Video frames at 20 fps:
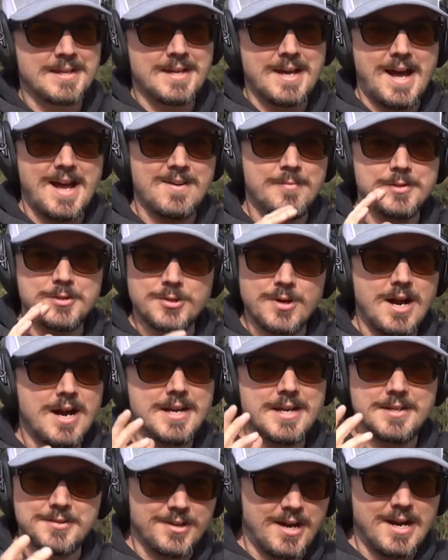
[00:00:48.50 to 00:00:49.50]
I've been trying
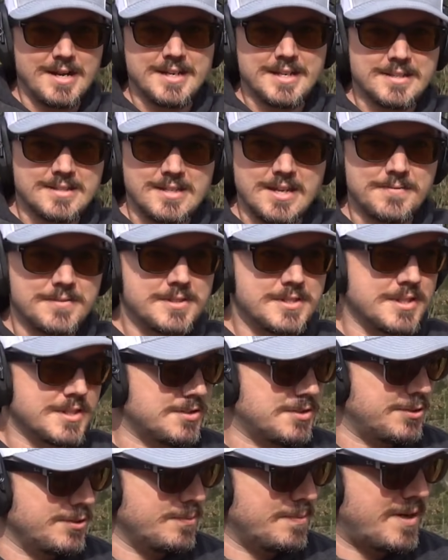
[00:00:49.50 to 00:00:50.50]
and trying to get
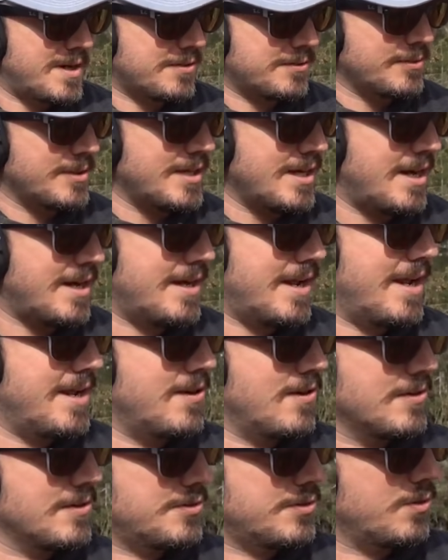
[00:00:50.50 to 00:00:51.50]
7.62x39
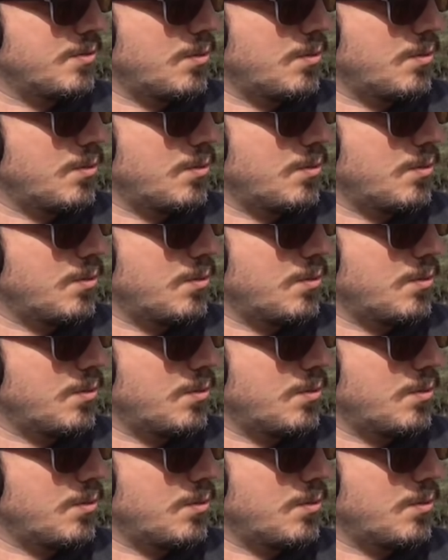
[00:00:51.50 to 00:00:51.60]
ARs to